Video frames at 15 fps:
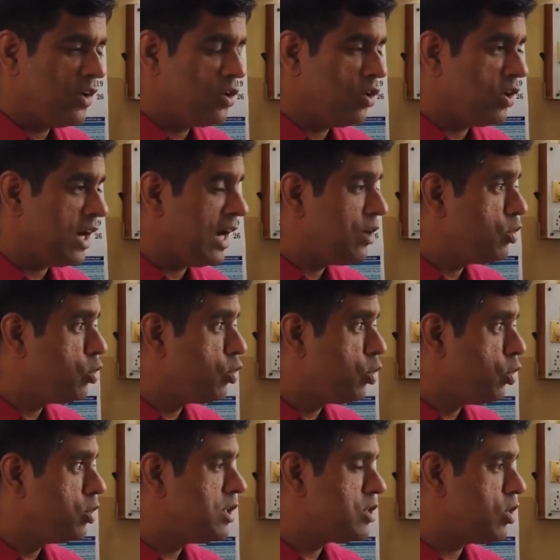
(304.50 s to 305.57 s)
like when you're trying to
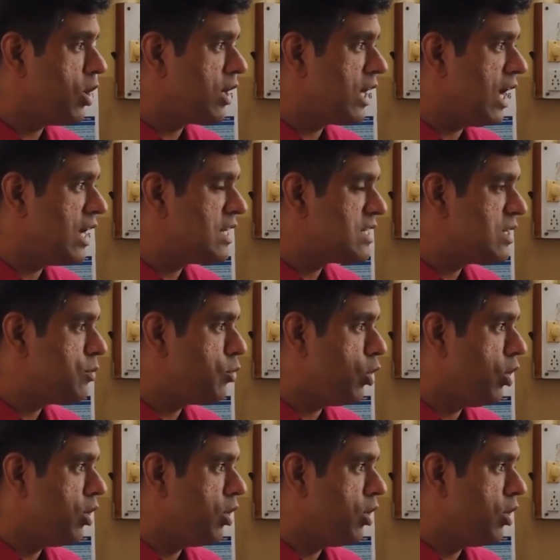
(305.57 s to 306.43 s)
grow this organism